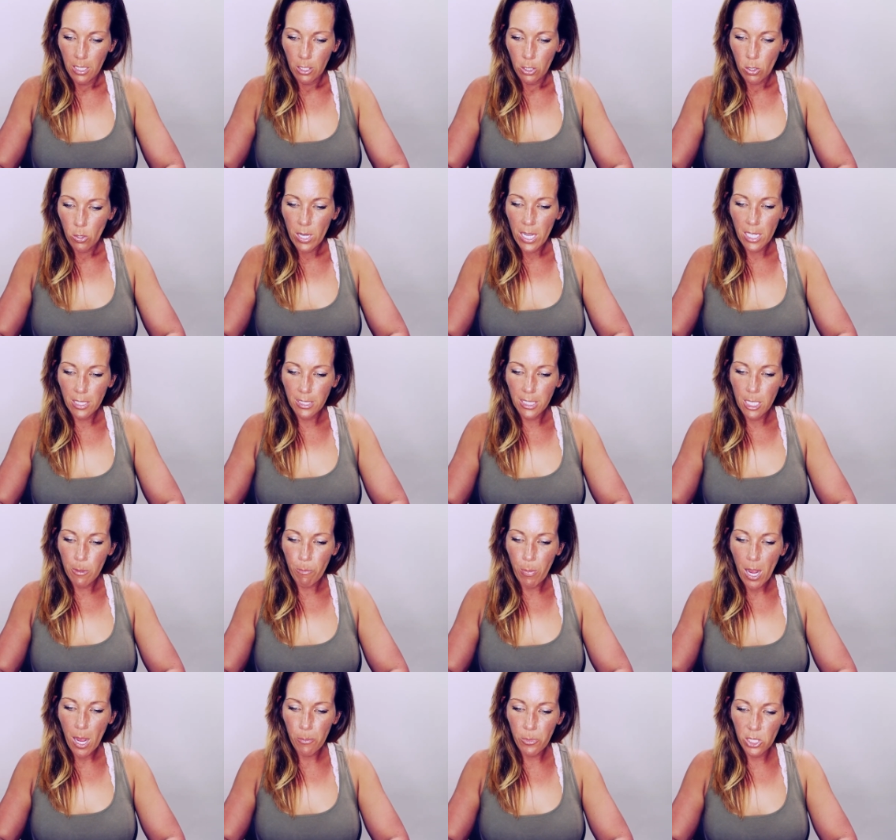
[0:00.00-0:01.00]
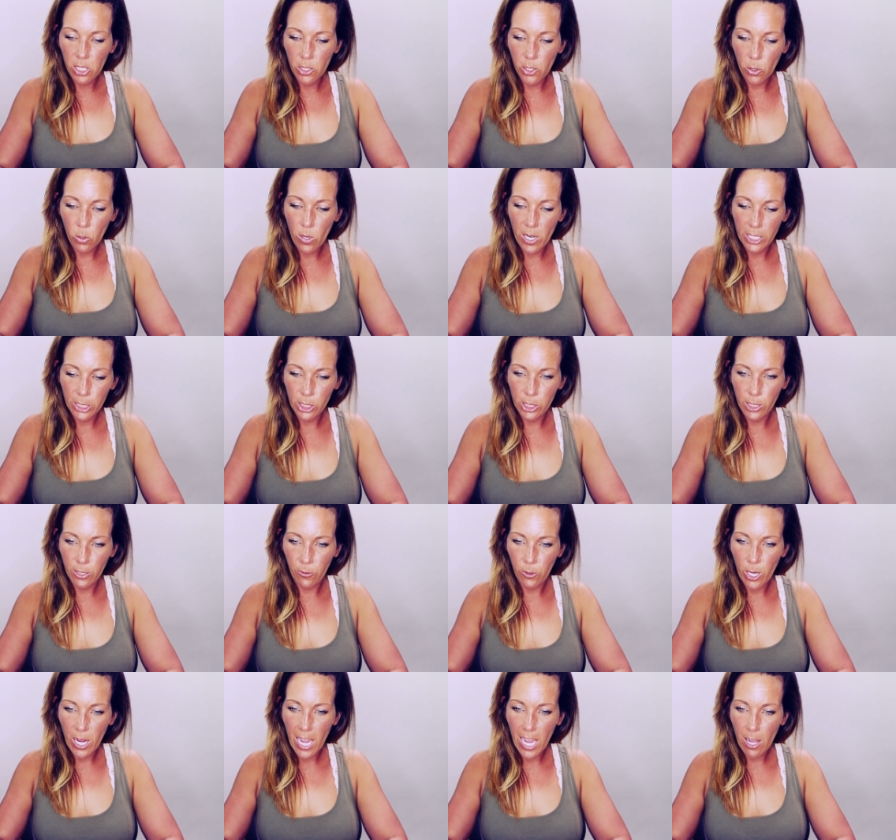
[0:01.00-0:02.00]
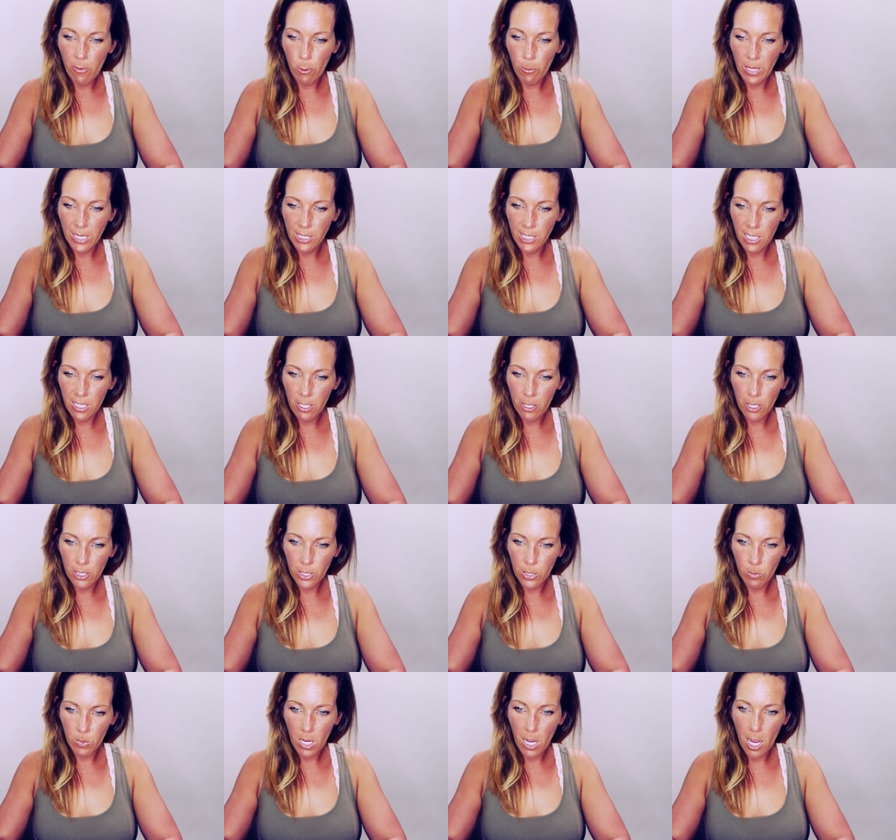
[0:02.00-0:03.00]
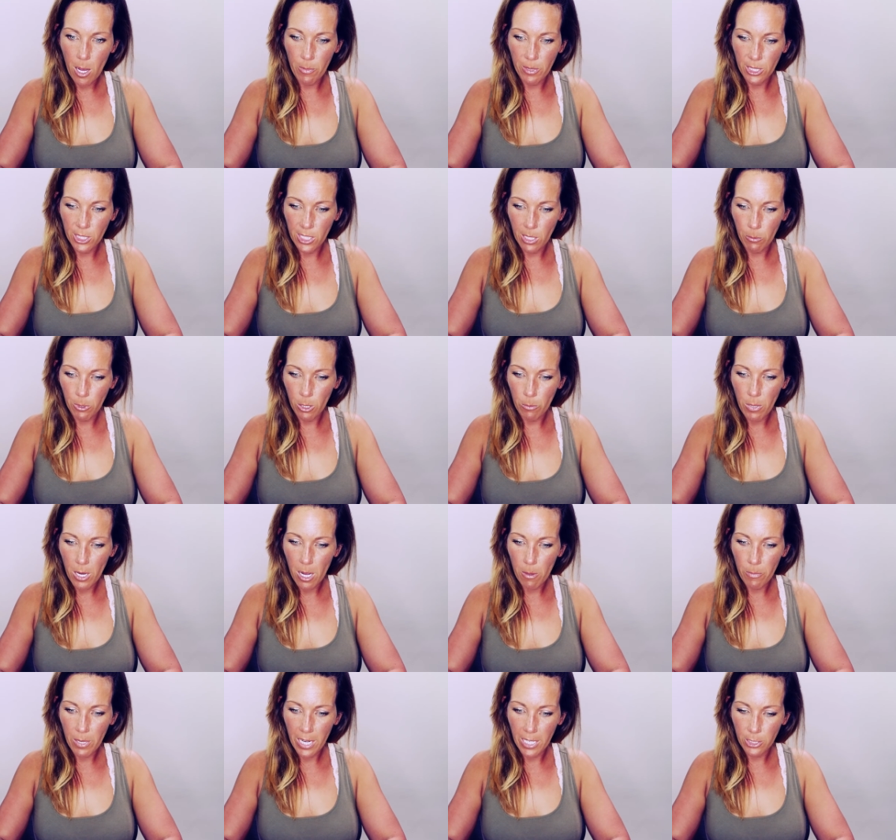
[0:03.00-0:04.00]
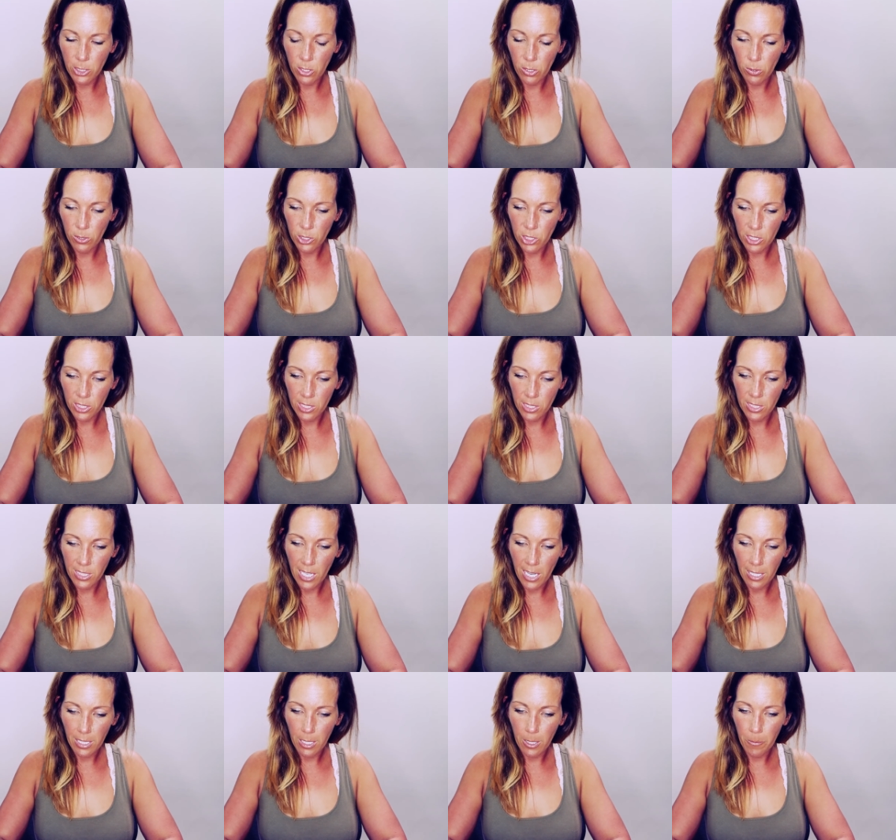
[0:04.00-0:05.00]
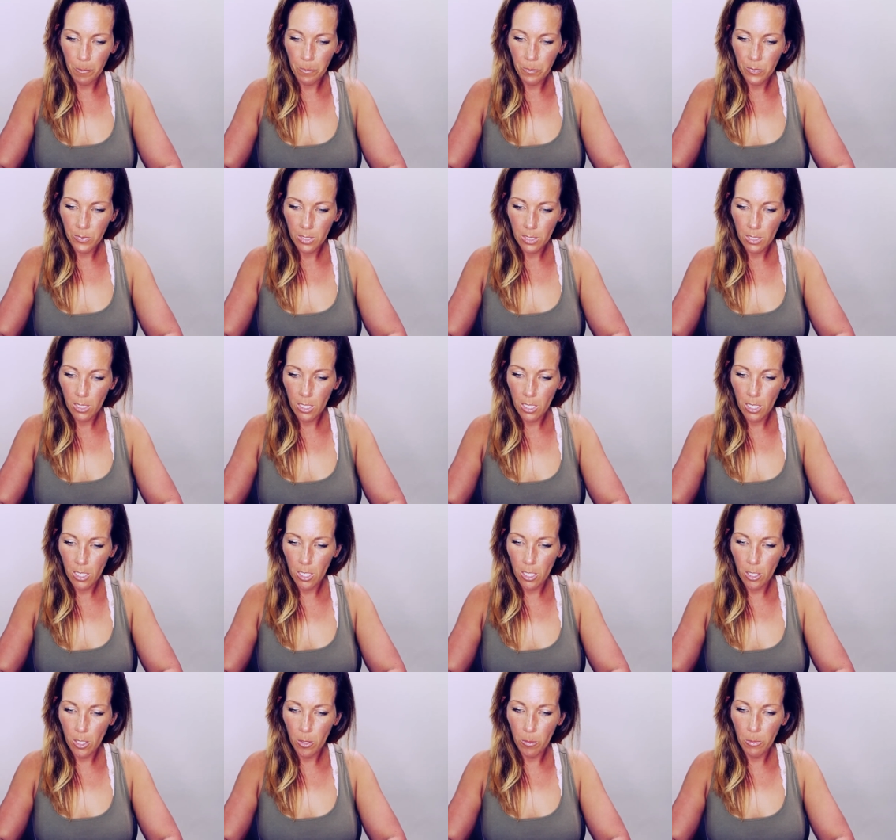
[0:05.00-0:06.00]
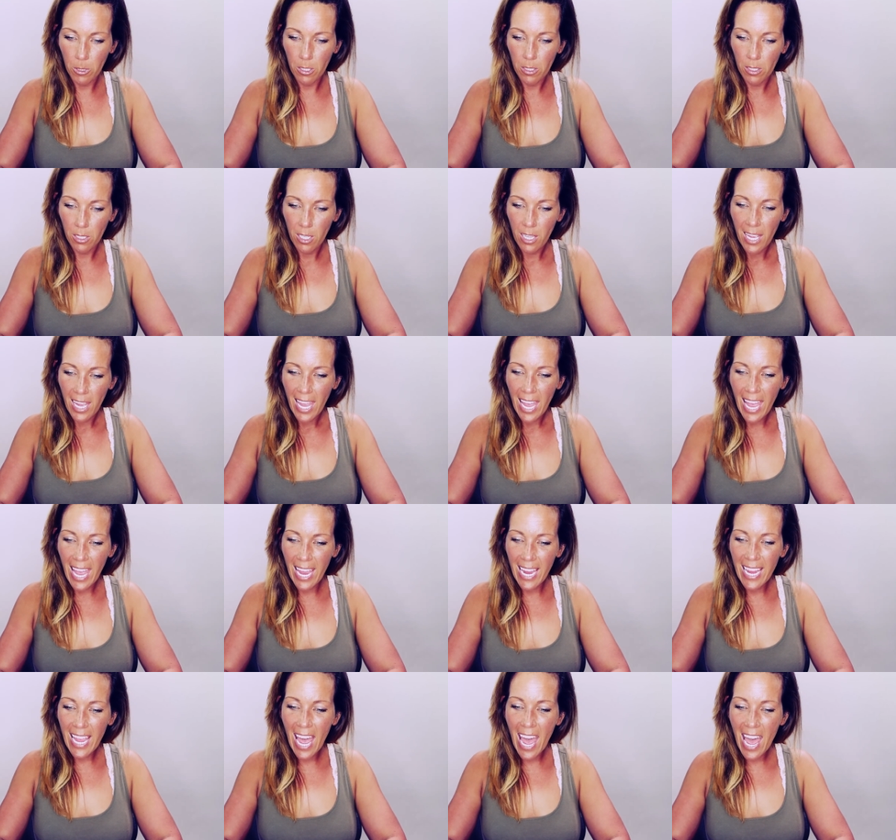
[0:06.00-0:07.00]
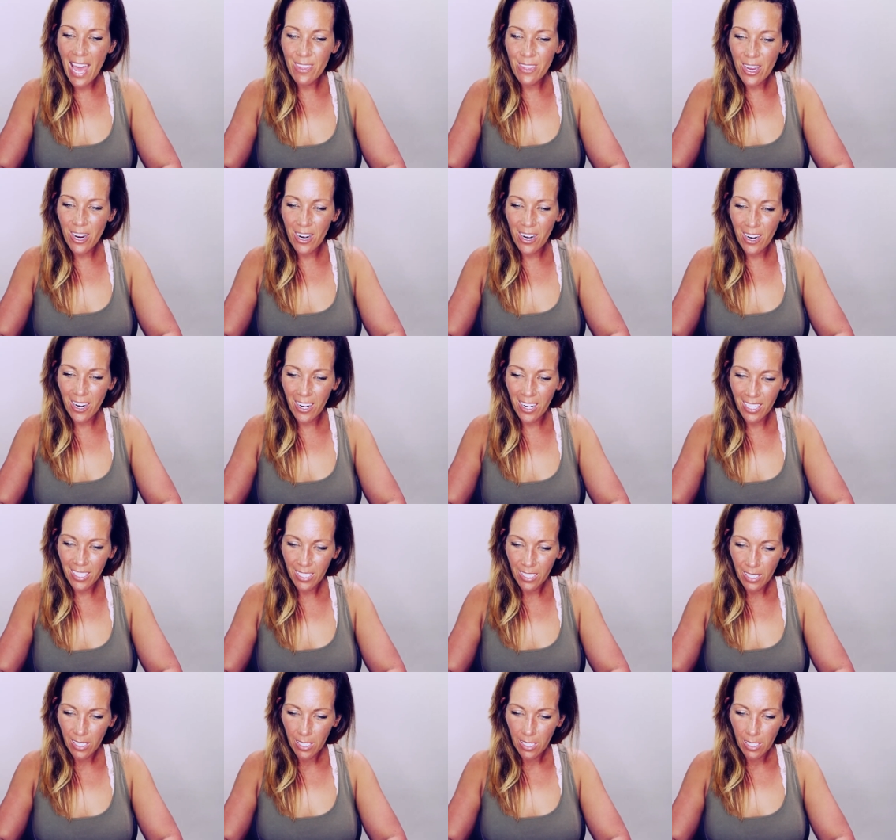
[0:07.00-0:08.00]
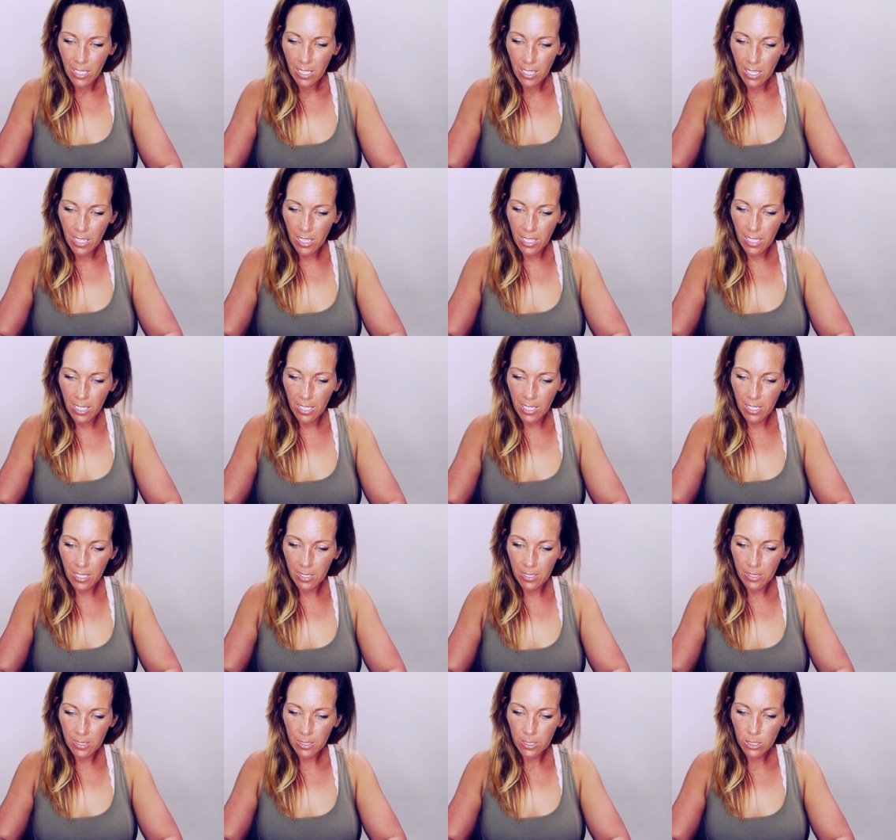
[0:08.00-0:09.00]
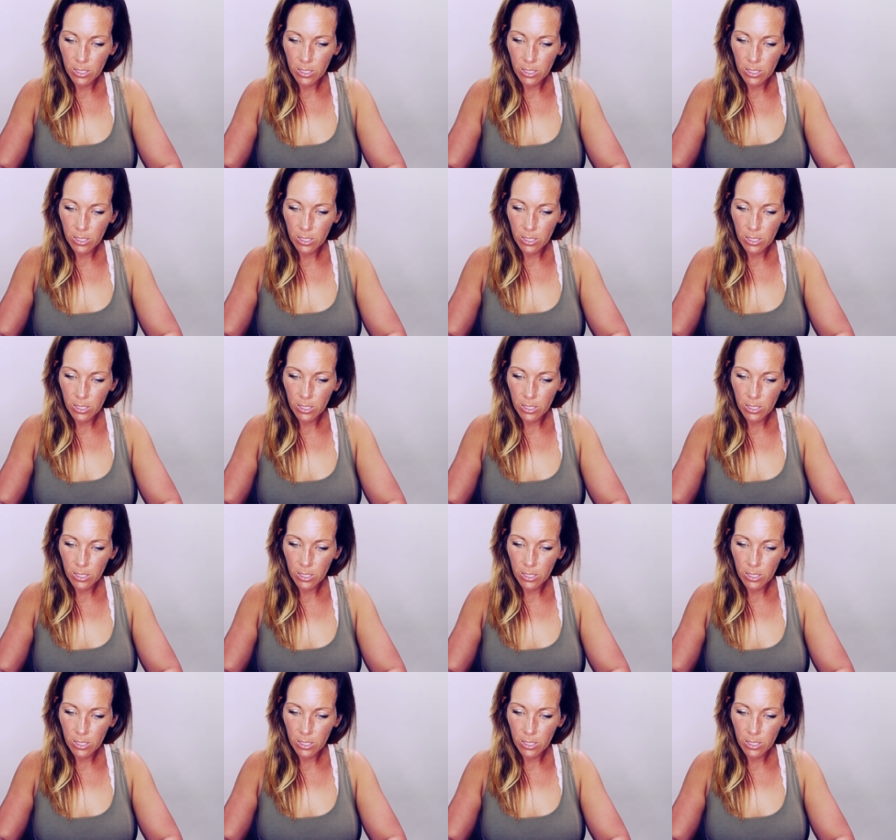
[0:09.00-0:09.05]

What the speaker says: Go ahead and keep popping in your questions if you have them. I see there are some comments I'm going to pop back to in just a second. Hey, Heather. Heather,